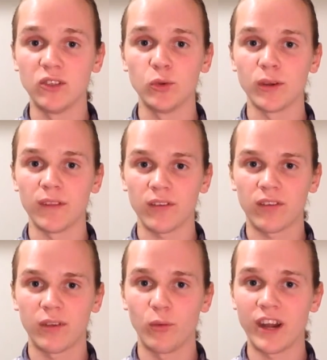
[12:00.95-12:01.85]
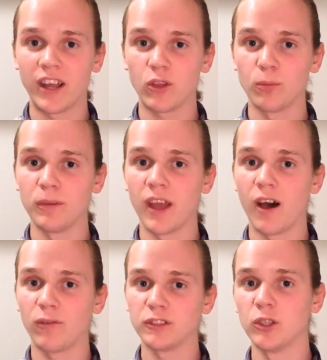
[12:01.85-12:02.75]
doing this when I could be
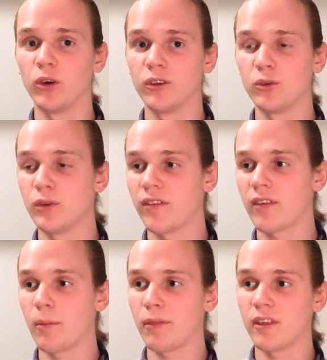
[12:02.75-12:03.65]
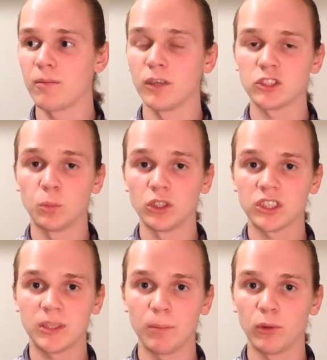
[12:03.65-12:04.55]
off doing something much more
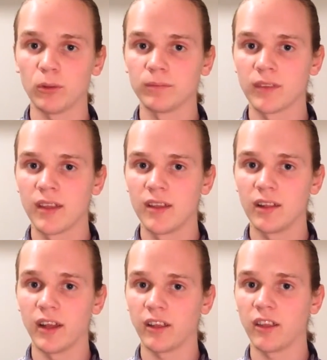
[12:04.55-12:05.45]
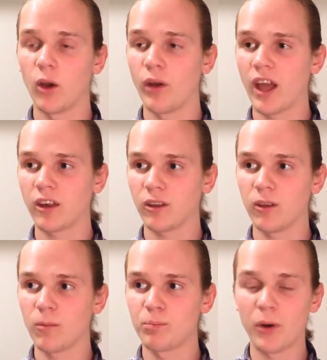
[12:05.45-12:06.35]
simple, like going out
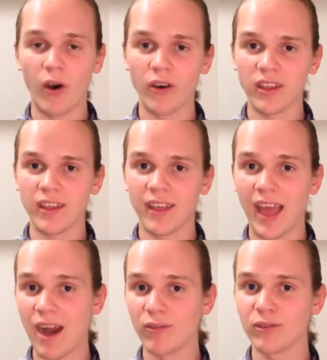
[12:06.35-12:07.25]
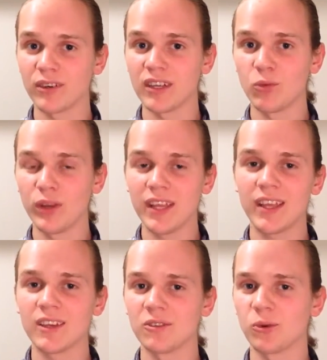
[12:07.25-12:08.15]
partying every
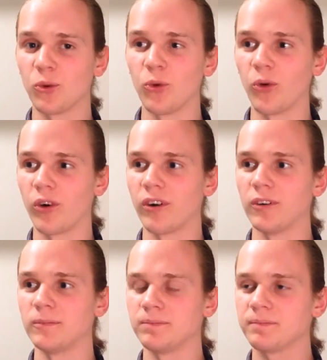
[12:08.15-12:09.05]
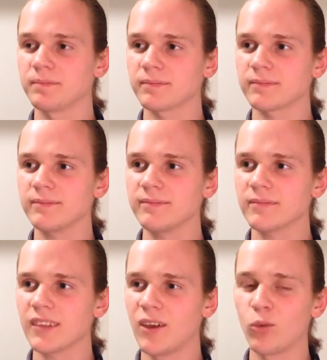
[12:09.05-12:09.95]
weekend or
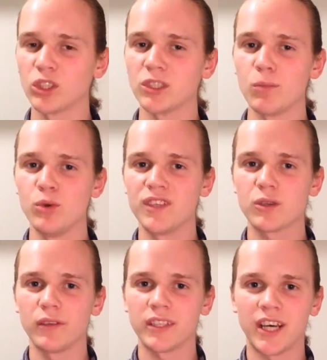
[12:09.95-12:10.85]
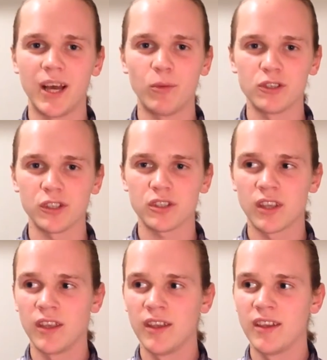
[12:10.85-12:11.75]
watching movies all the time or
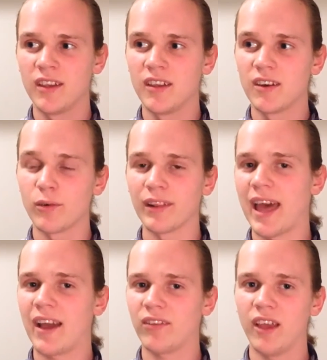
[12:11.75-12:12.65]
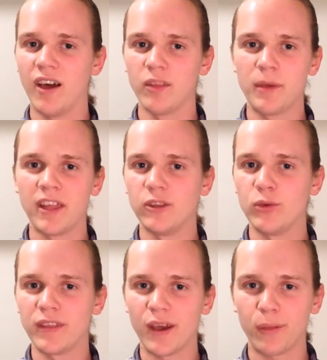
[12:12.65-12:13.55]
just relaxing on the bed
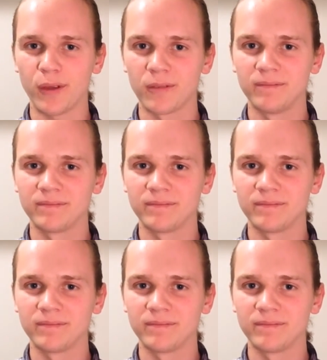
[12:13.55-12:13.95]
doing nothing.